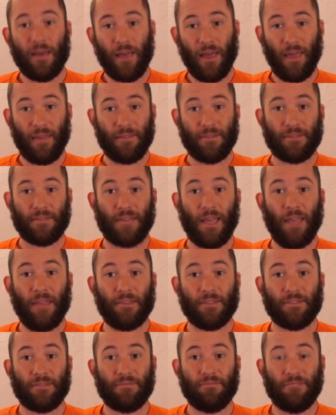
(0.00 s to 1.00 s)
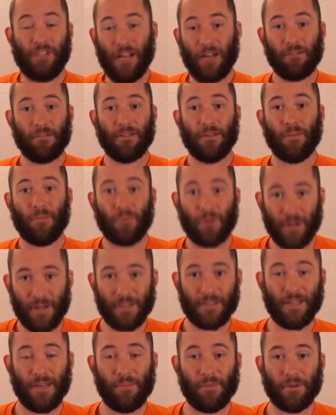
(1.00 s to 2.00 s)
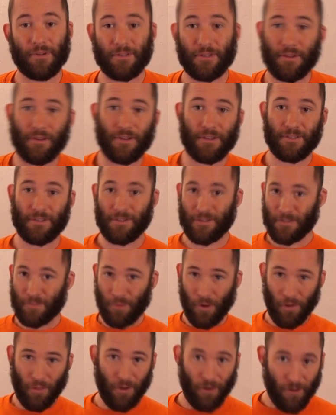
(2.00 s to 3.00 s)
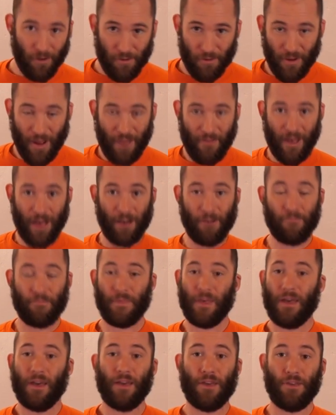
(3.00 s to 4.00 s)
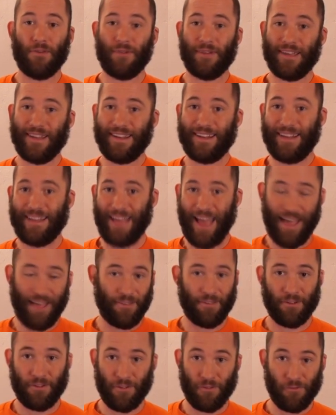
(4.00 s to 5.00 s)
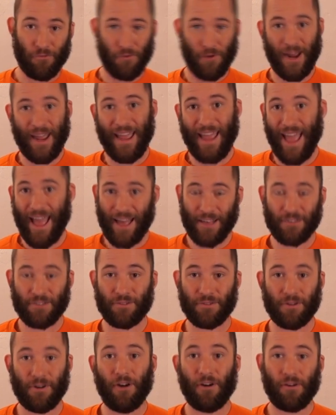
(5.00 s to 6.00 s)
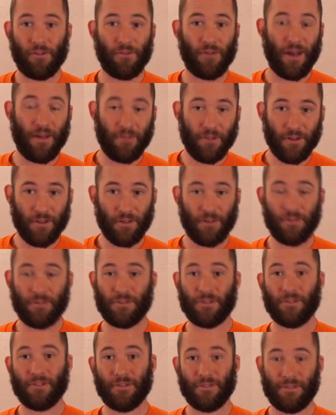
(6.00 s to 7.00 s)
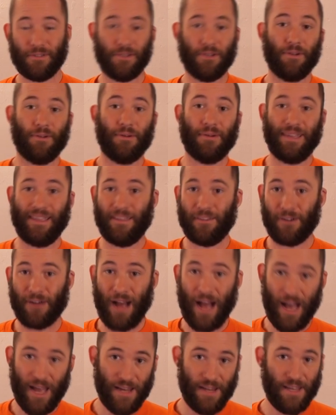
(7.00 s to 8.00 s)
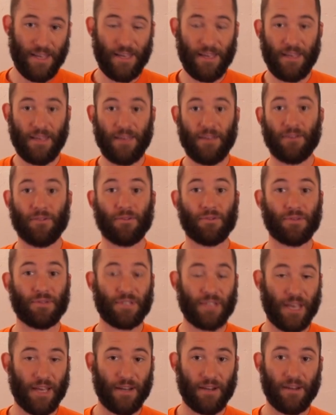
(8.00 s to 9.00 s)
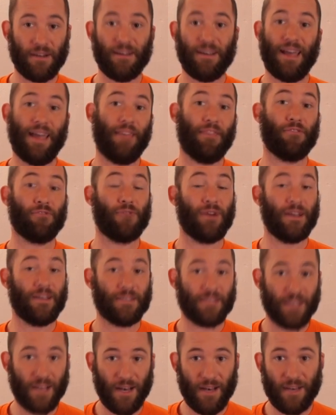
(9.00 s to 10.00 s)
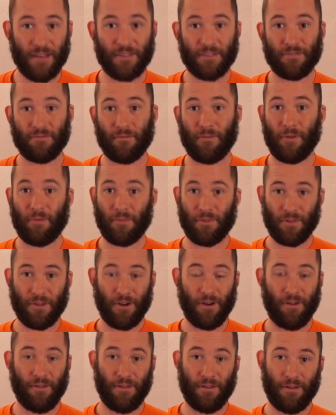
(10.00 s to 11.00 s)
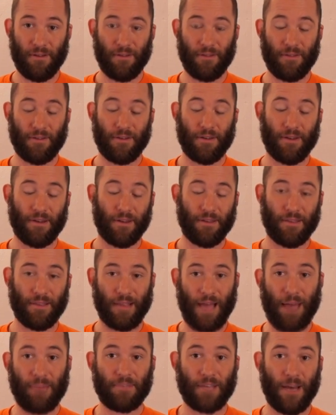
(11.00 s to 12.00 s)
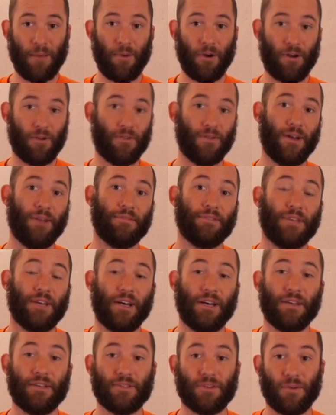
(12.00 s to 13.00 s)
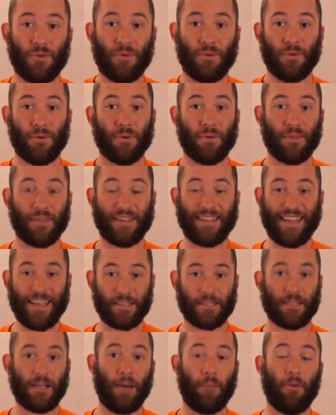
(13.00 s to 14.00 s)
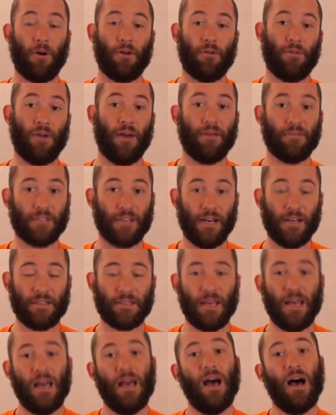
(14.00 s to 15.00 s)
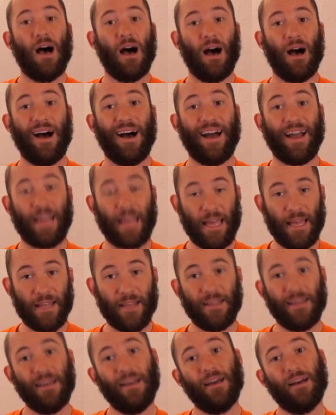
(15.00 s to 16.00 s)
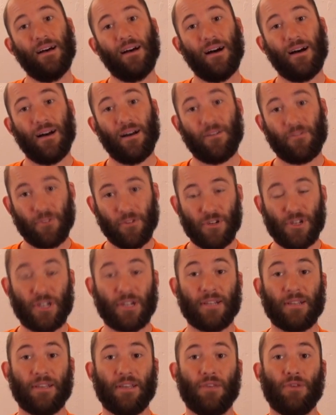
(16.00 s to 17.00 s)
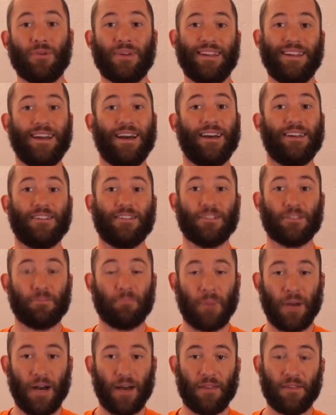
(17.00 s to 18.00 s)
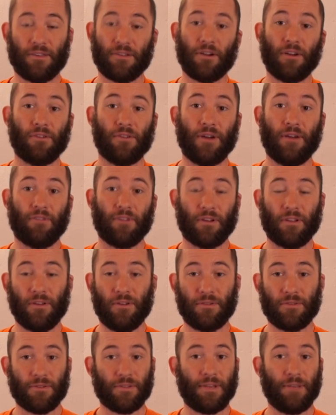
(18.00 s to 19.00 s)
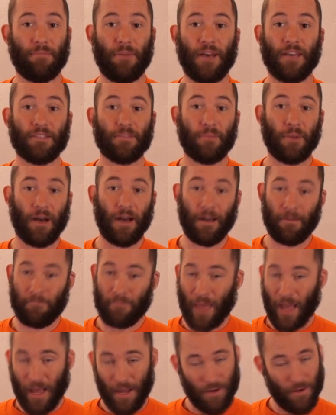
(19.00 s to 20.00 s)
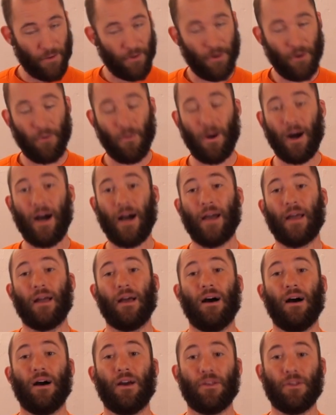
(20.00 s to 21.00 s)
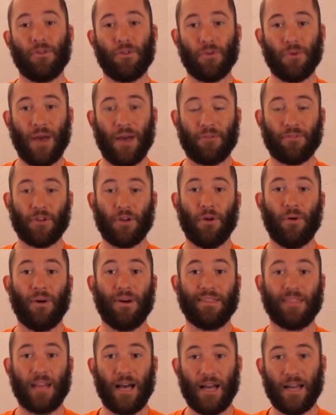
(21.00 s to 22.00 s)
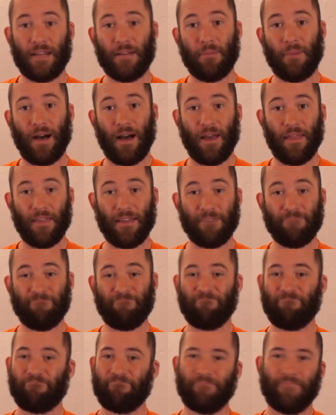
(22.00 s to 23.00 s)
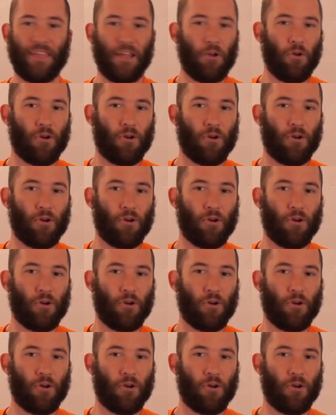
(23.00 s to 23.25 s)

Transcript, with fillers: It's, it's generally pretty simple. So you just, you just pull the hard drive out, you get in the, the right external hard drive enclosure, so either I D E or SATA, and the right size. Remember the, uh, the, uh, the laptop hard drive size or the desktop hard drive size. Uh, again, unfortunately, you cannot just buy these hard drive enclosures at Best Buy. I don't know why. Uh, you do have to go online to buy them. They